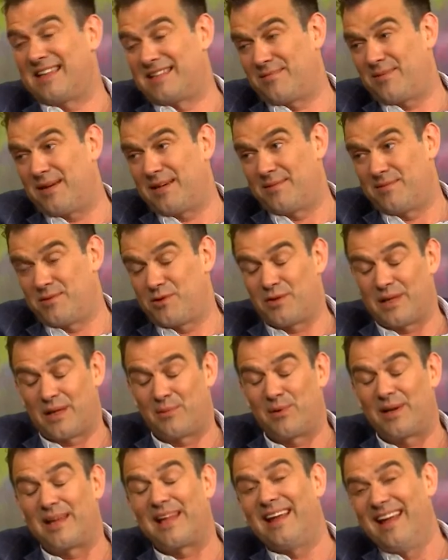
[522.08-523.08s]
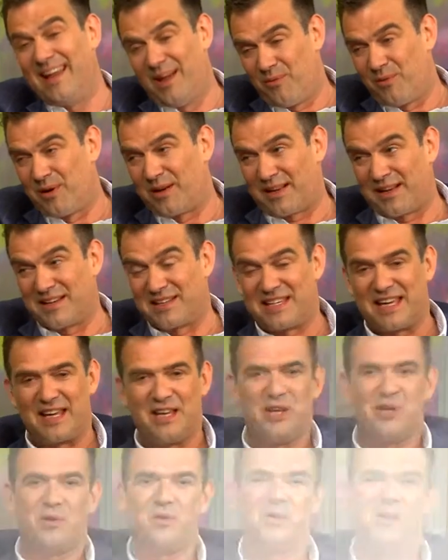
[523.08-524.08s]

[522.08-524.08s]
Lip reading: debate I'm sure that will continue.